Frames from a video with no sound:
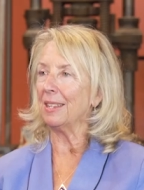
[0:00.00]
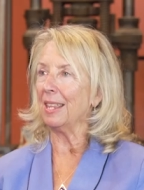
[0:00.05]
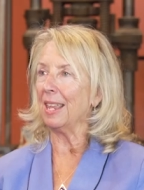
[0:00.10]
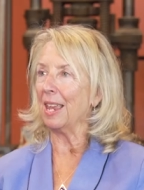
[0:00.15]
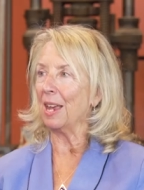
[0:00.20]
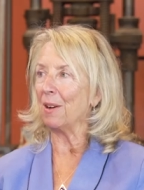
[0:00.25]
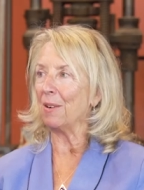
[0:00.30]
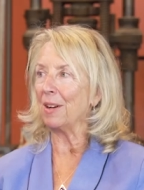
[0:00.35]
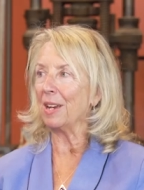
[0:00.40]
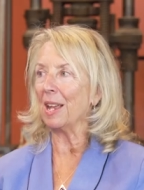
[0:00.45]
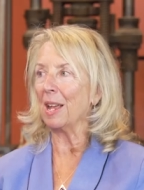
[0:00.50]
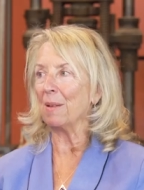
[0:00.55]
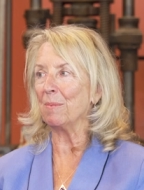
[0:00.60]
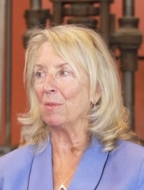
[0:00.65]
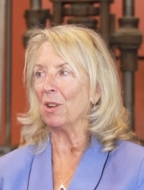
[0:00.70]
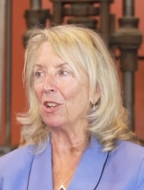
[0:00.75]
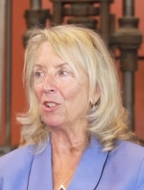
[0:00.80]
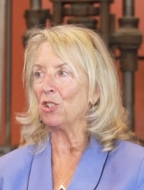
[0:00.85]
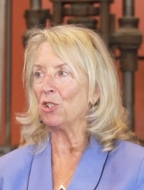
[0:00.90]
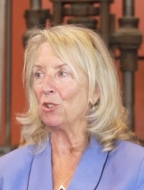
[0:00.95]
in the area. I'm
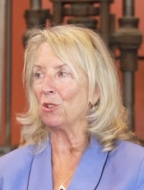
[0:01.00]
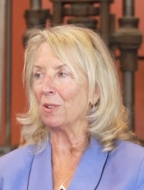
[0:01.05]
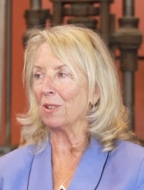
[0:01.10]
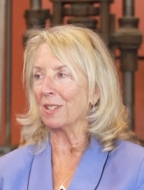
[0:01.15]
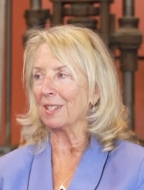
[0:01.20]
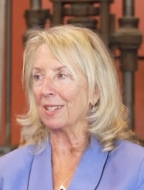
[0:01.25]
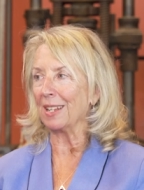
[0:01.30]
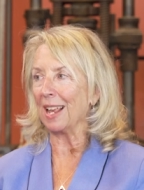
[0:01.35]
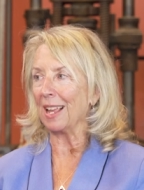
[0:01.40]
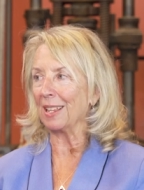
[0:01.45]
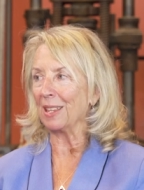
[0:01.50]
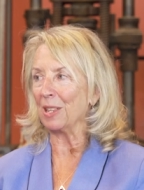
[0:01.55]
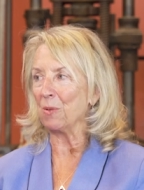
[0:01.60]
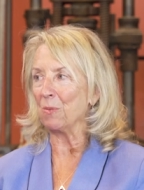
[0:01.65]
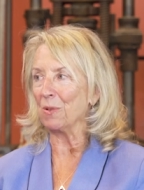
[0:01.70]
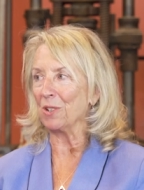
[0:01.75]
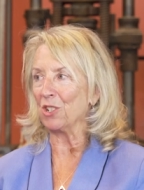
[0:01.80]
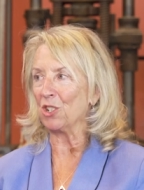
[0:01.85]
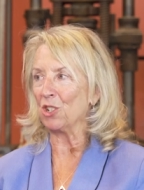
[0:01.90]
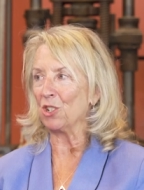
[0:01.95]
not sure exactly
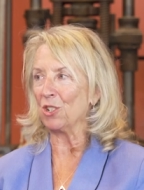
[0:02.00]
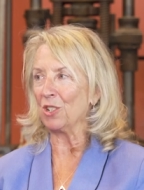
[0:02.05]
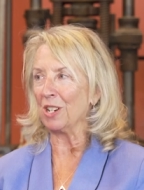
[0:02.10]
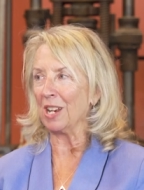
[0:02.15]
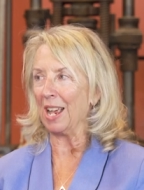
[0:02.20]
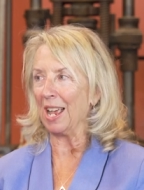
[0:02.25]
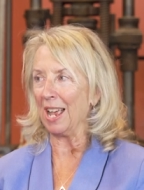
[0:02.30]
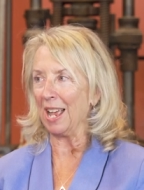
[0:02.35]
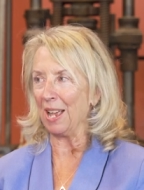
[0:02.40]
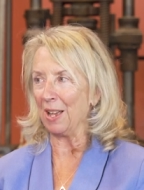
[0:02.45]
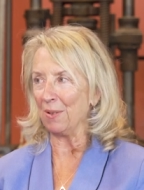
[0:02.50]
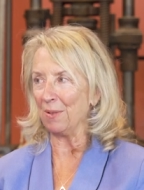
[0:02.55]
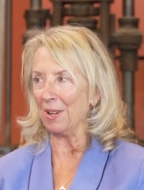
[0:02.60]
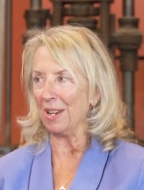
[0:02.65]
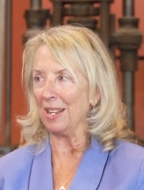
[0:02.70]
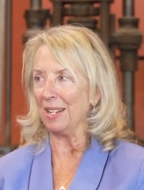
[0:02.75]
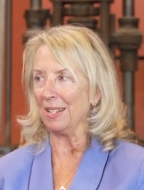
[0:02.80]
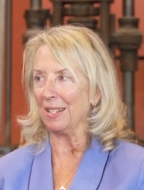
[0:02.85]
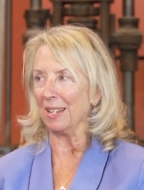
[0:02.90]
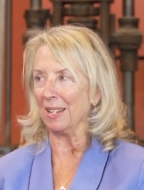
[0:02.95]
which town
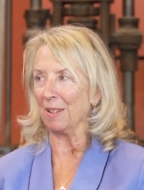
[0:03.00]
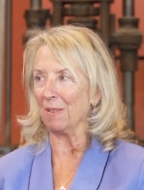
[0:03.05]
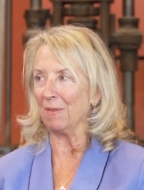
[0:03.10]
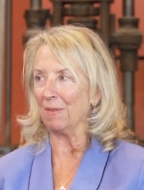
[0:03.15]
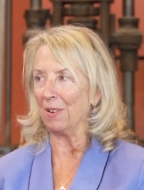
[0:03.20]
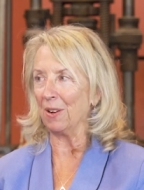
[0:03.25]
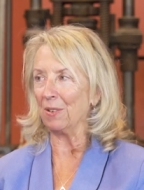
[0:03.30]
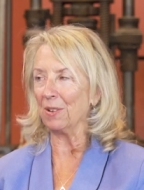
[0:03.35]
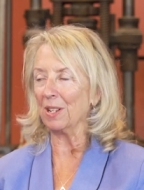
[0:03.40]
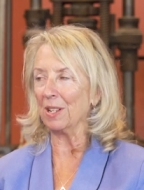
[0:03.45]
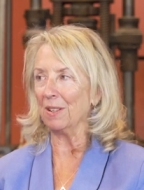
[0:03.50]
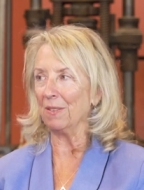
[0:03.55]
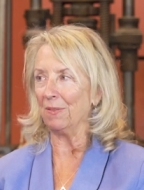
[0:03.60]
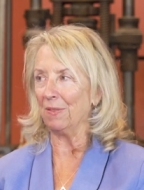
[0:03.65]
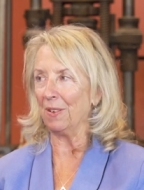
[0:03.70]
he's in, mm-hmm, but he's